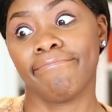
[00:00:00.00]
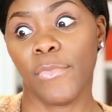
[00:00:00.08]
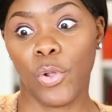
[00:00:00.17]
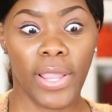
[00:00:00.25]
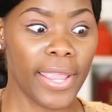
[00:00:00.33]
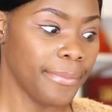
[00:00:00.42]

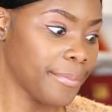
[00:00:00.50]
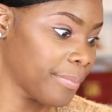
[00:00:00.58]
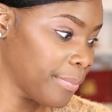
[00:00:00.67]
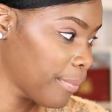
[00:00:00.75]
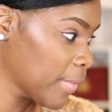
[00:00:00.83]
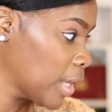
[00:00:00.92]
Okay?
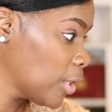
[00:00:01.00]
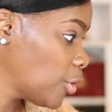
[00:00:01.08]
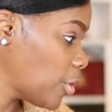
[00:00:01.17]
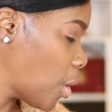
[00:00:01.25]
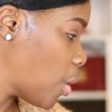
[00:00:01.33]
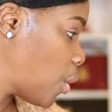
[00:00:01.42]

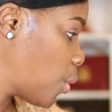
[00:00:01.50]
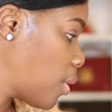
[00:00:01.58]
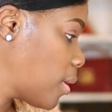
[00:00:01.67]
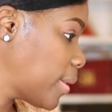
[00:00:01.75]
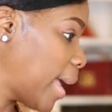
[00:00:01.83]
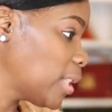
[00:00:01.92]
So
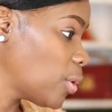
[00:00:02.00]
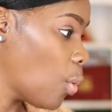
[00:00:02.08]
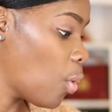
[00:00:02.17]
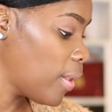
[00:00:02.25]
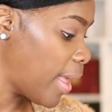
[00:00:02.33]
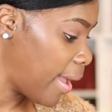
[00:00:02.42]
that's
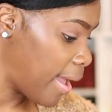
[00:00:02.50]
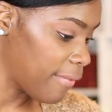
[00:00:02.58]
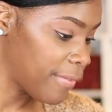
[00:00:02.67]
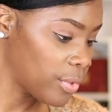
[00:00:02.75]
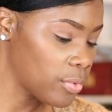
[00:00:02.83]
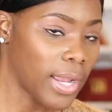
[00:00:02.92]
all I have
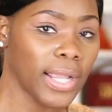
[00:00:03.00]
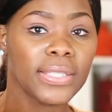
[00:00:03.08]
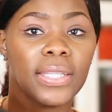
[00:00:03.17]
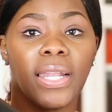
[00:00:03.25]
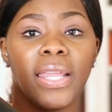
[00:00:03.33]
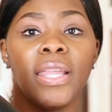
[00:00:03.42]
for you guys
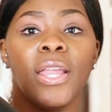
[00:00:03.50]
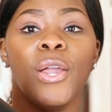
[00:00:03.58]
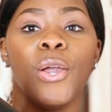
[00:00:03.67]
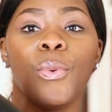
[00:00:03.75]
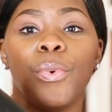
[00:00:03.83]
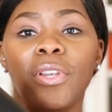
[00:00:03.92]
today.
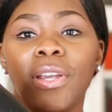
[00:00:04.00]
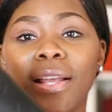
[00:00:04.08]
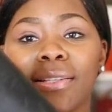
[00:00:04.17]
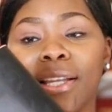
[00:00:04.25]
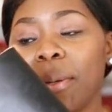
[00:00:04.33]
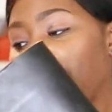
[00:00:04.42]
What do you
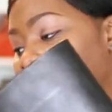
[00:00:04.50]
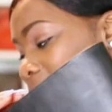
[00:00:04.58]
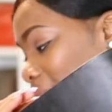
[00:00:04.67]
guys think about